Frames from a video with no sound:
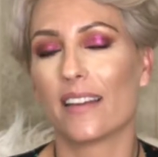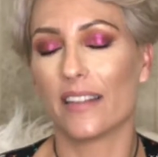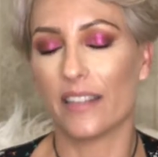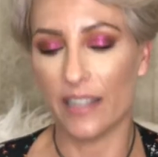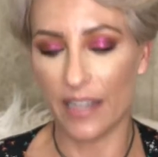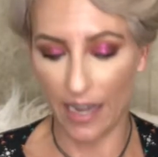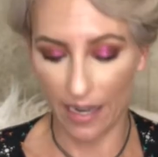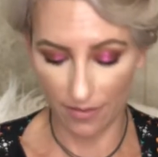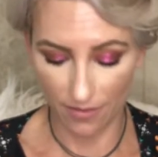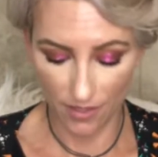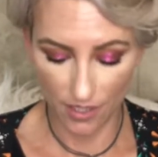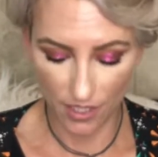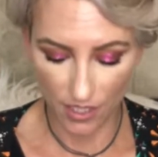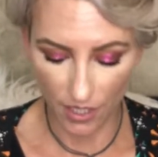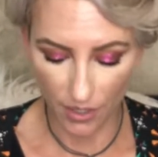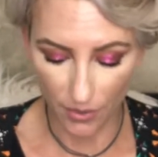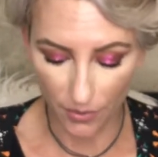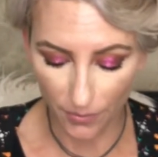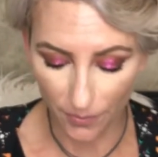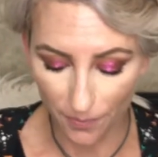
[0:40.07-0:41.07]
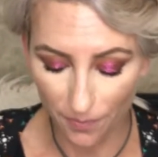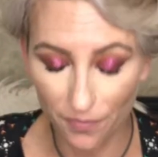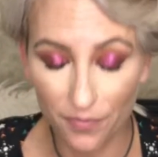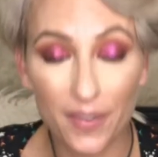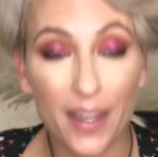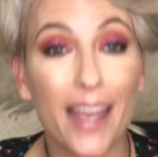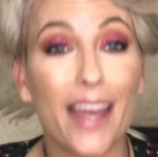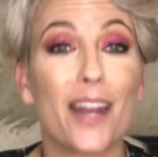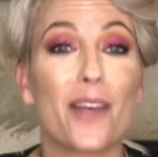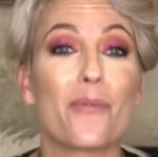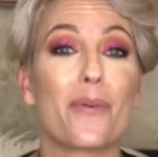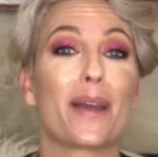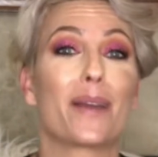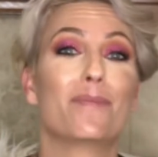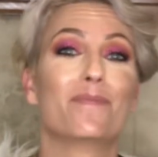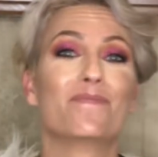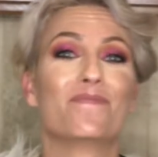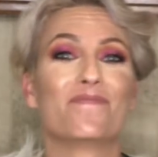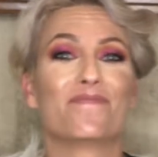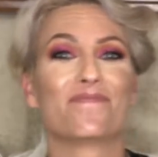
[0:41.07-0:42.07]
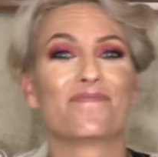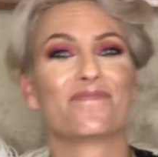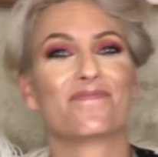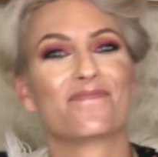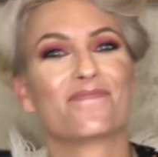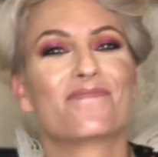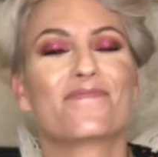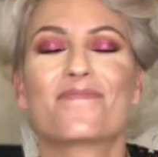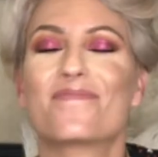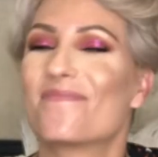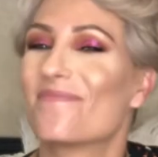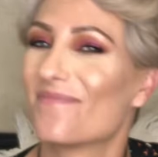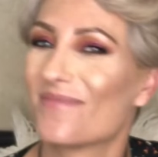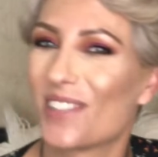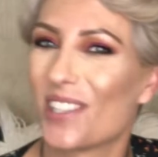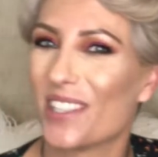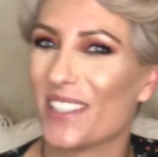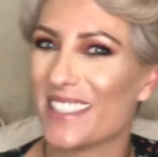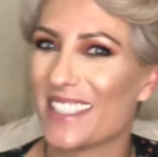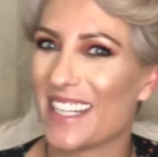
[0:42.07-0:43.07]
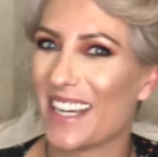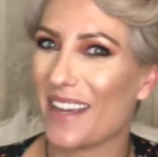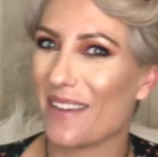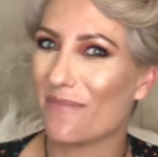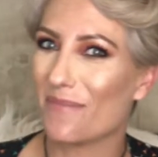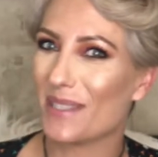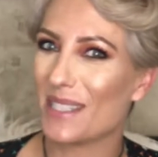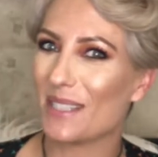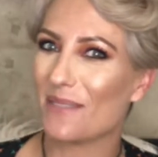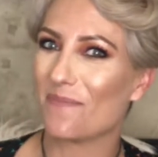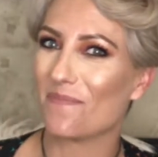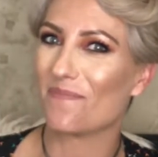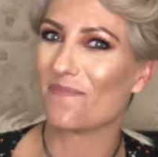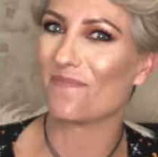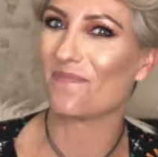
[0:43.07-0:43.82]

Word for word: Yeah, so anyway, good times.